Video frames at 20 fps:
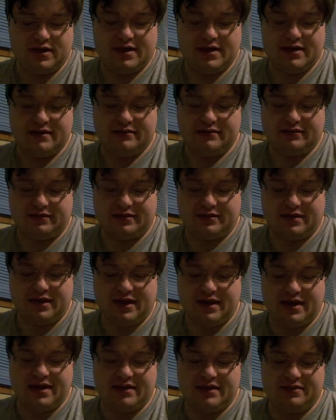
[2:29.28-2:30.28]
So,
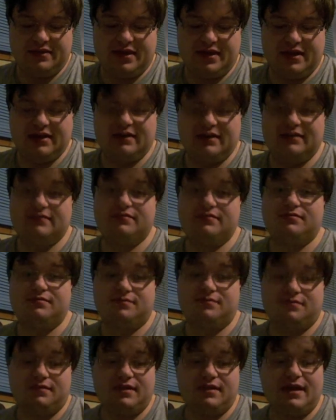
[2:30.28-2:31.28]
and they,
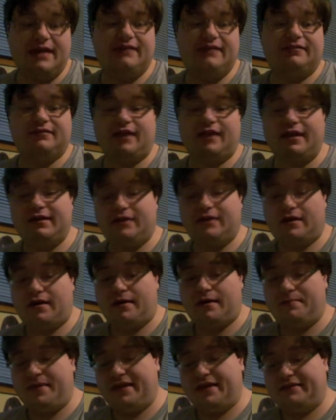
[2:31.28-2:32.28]
it's like a
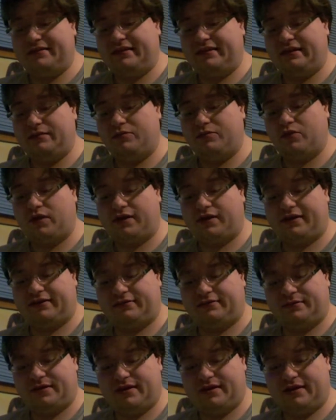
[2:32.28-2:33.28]
big teamwork
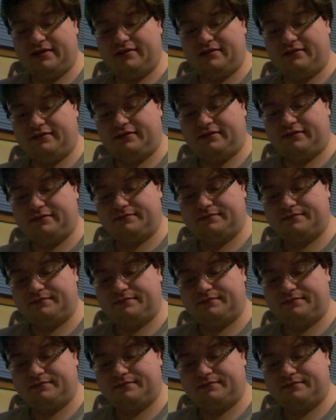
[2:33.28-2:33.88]
experience.